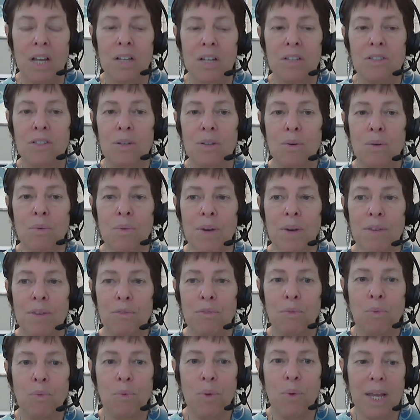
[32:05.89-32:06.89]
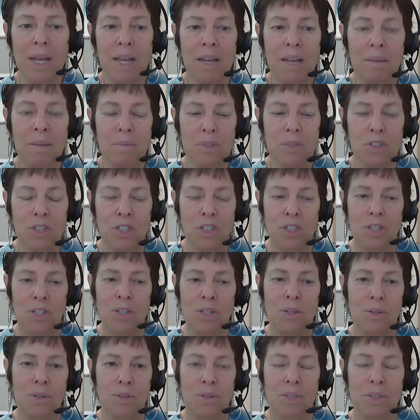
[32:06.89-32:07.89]
So if we
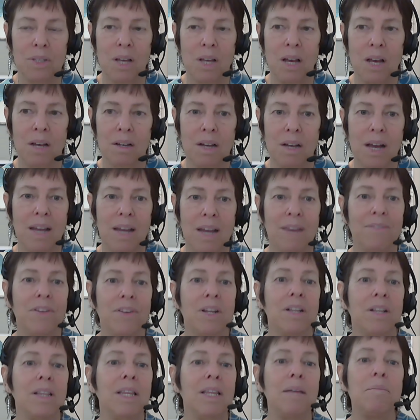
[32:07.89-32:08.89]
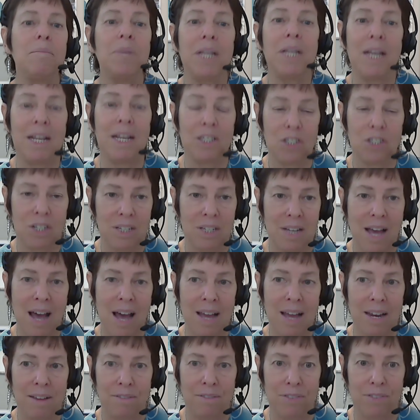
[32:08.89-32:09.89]
choose a kind of an elimination
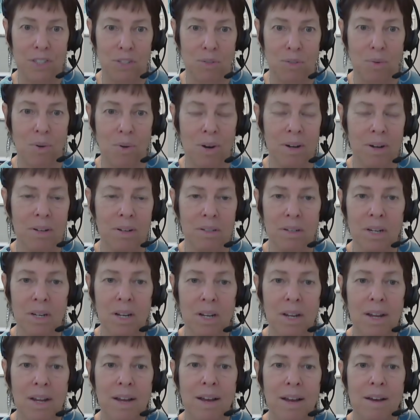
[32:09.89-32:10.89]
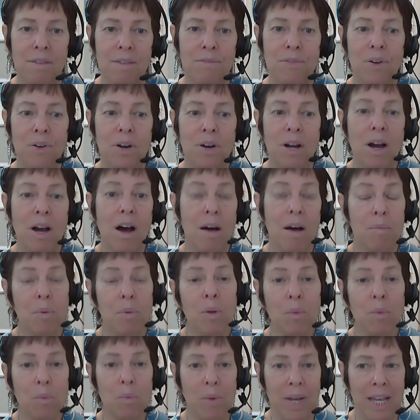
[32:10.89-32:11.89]
diet of a sort for a
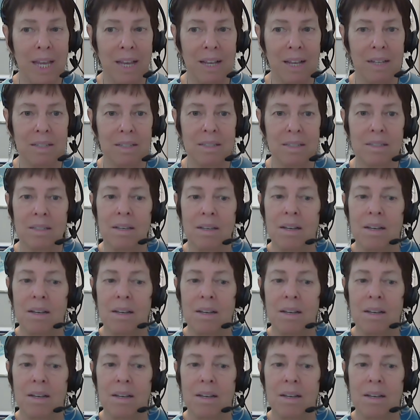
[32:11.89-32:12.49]
couple weeks,